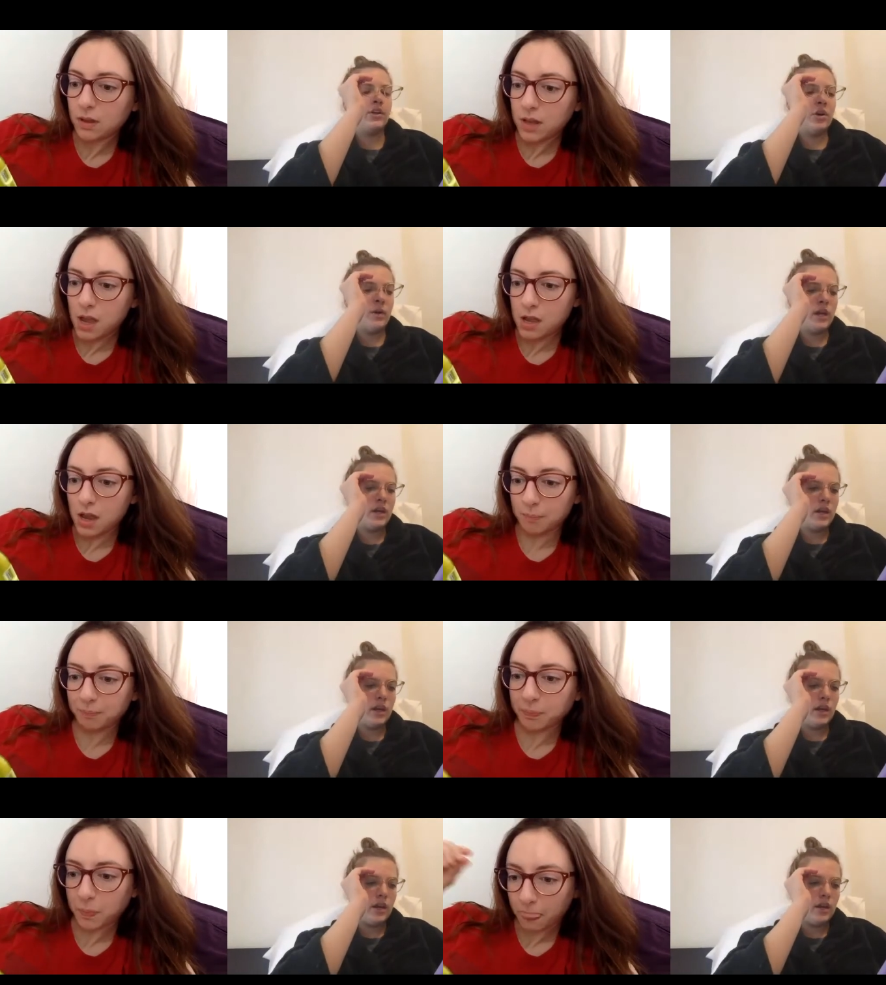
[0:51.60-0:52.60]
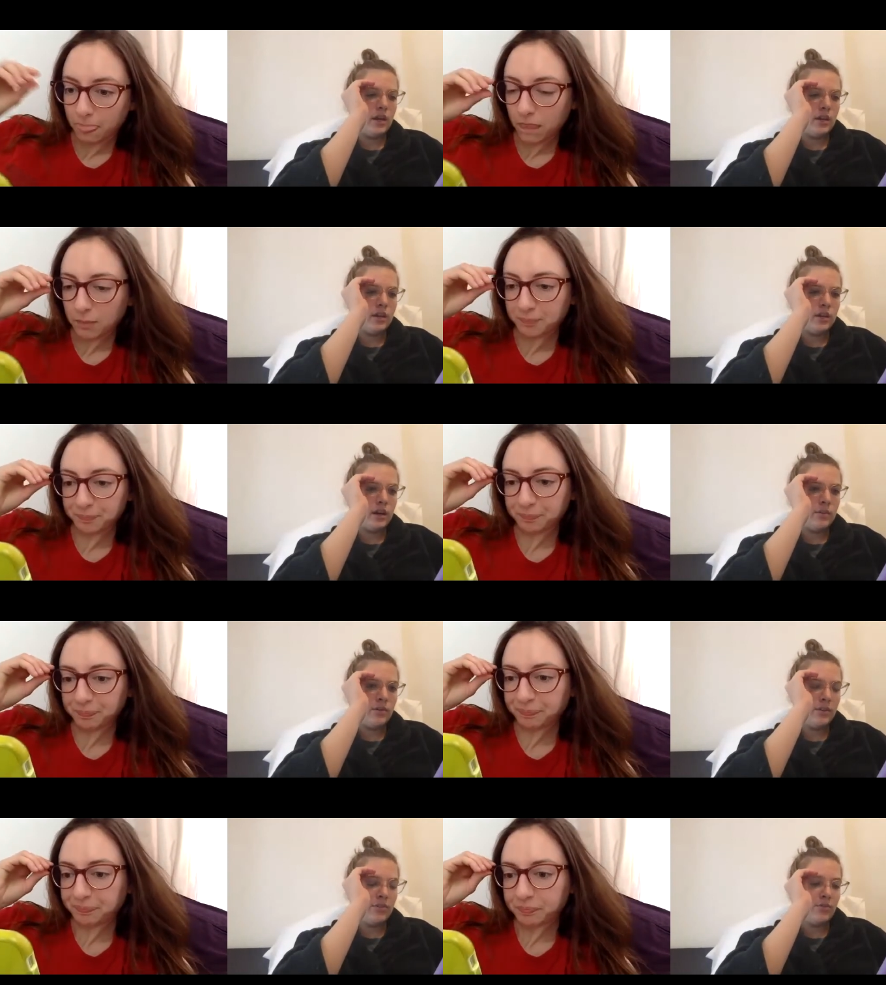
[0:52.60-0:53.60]
Speaker 1: you know what? I'm going to
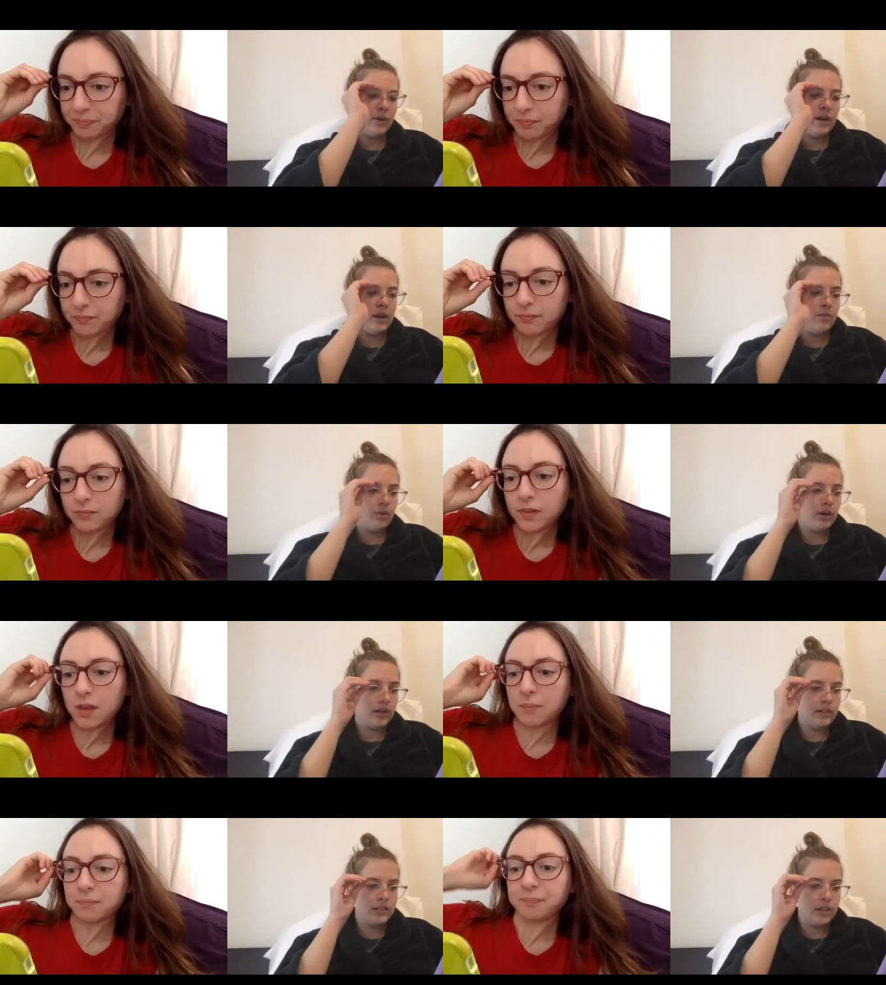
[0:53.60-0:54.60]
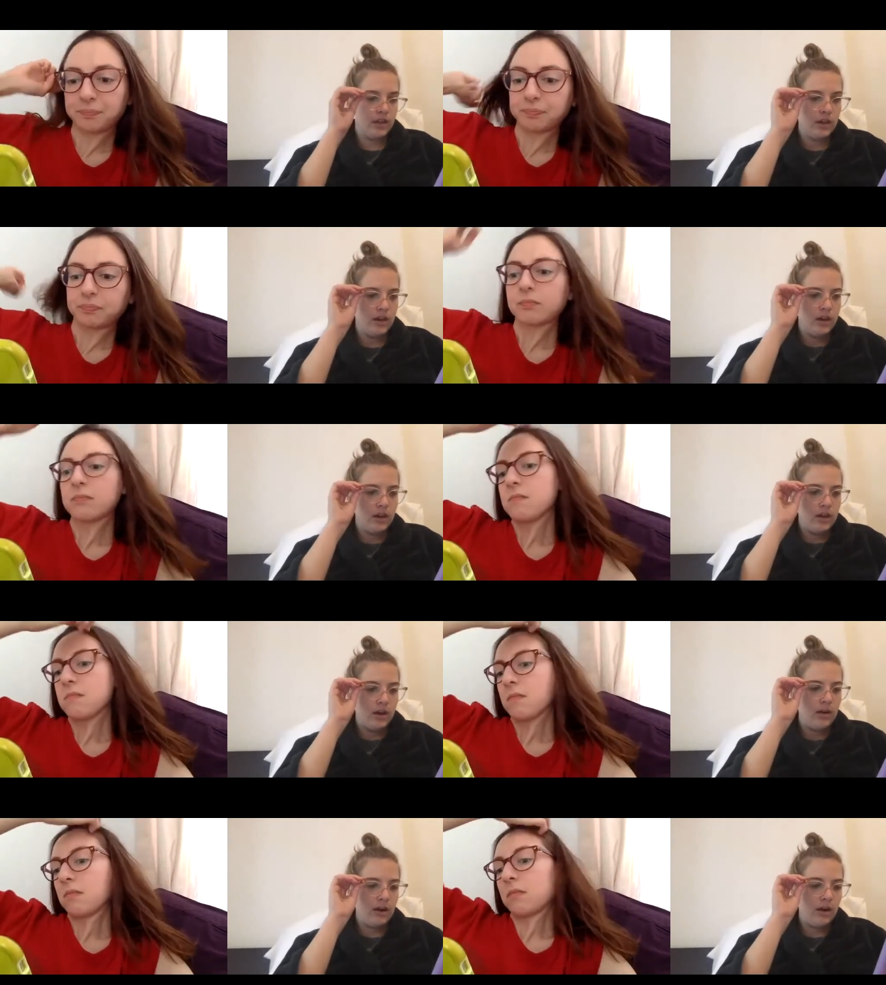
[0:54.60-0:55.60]
read through it and we're going to see
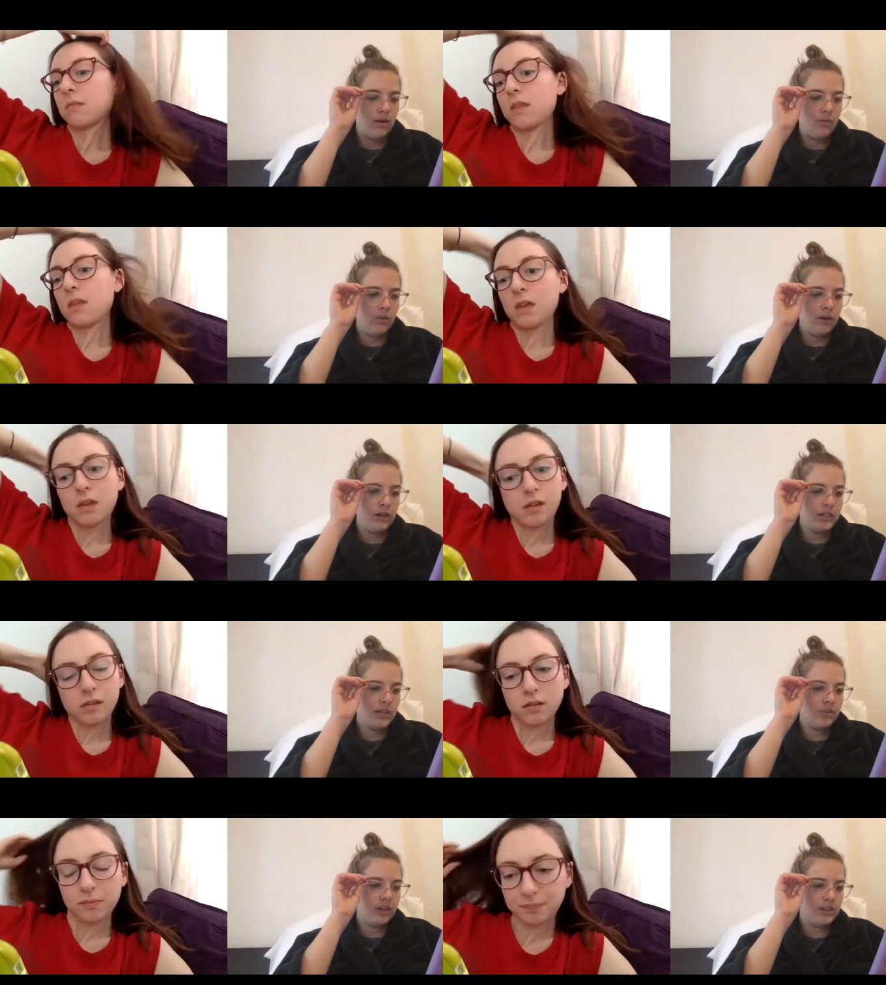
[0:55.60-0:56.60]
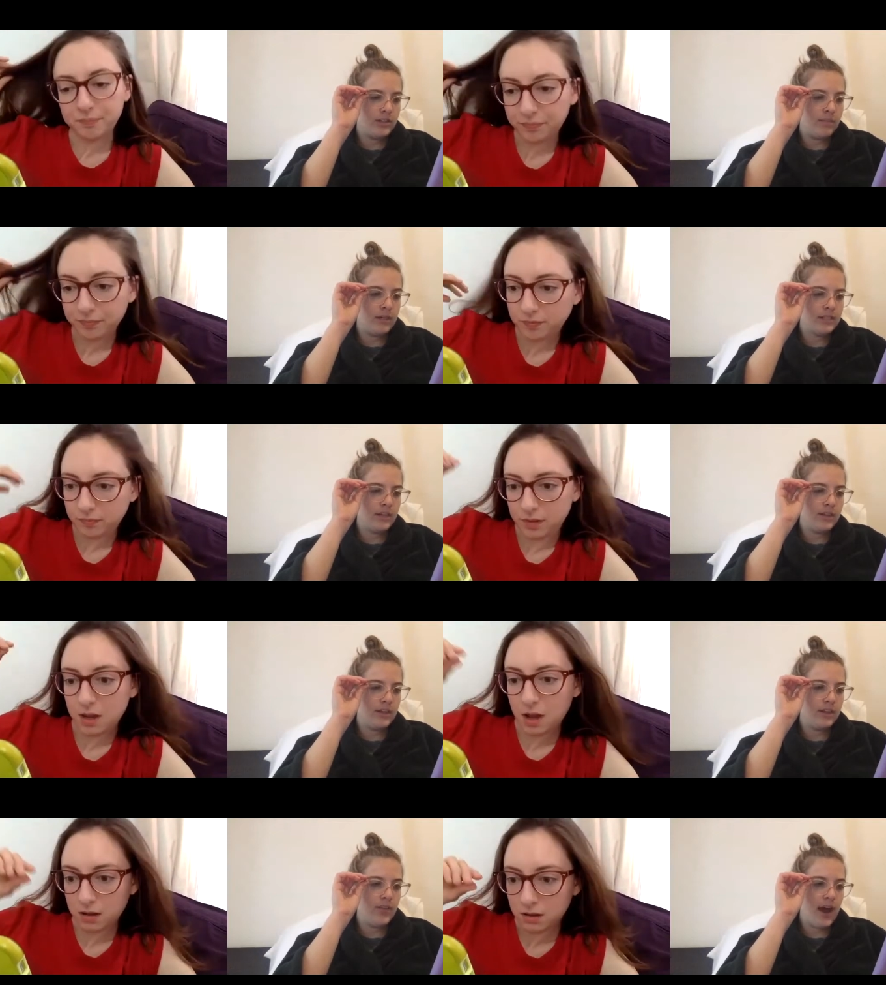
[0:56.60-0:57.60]
uh, we're going to digest it because I think
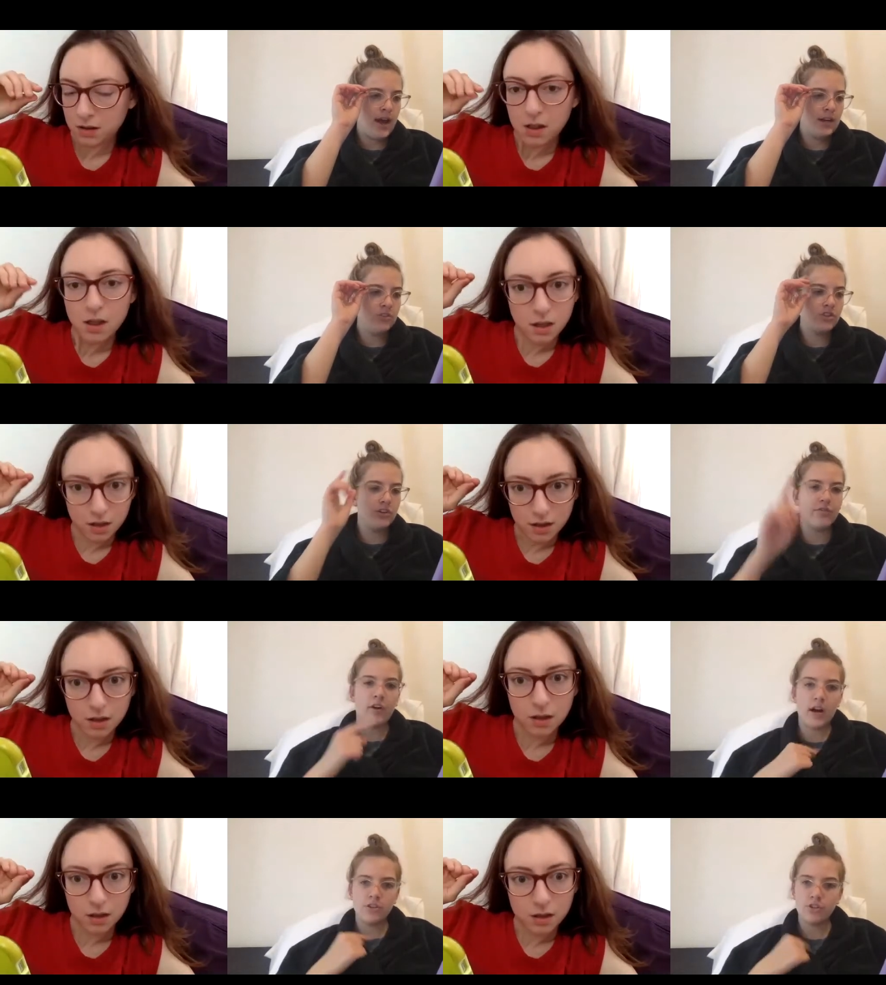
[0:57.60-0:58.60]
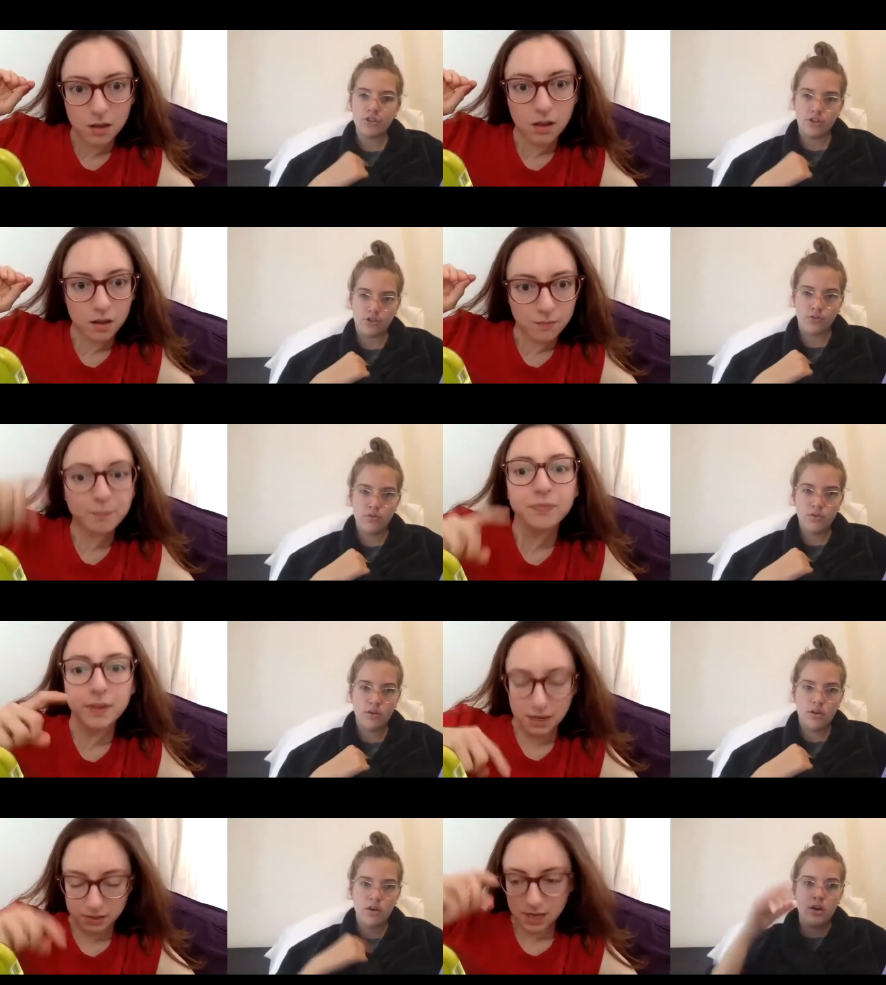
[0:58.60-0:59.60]
yeah. it's good for us to do.
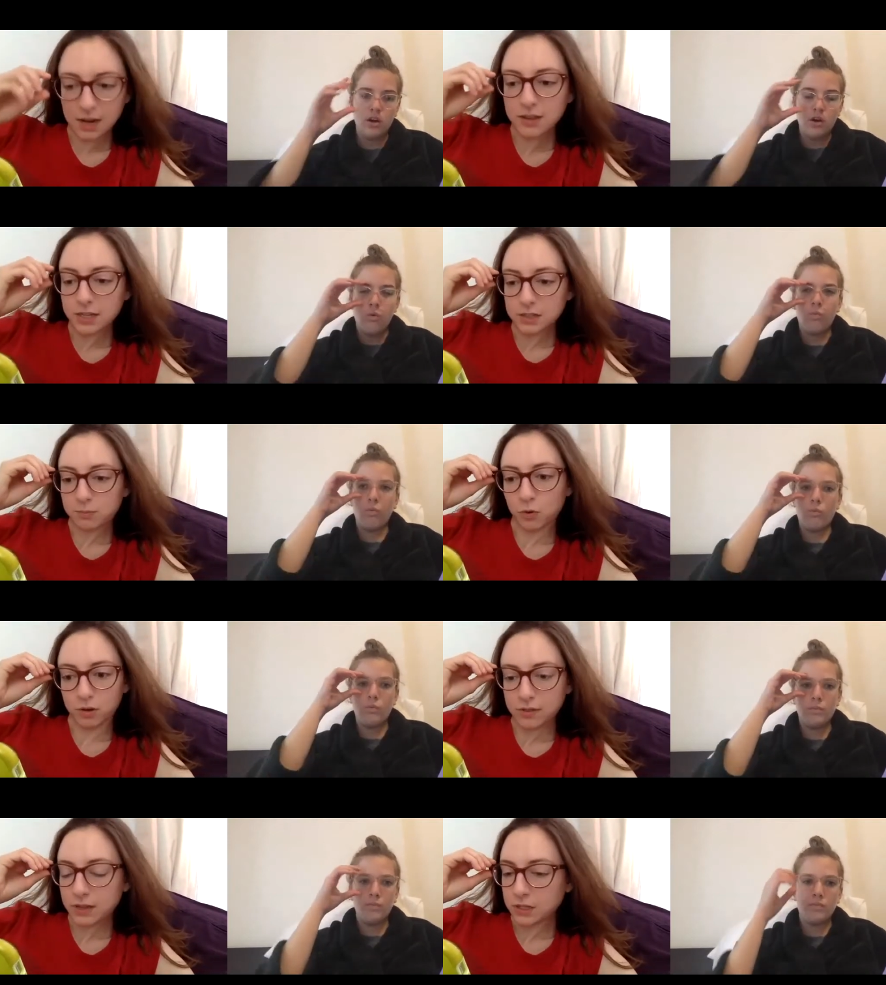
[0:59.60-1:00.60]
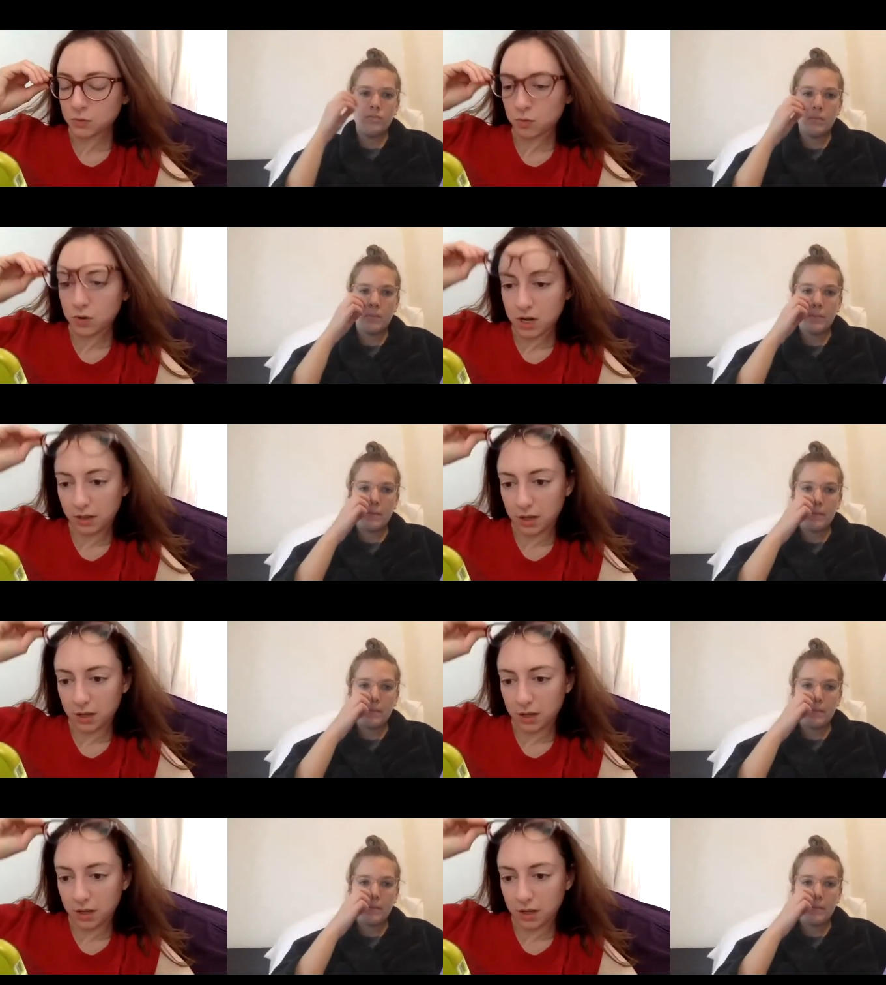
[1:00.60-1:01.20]
Yes, and I think it's important. I think it's really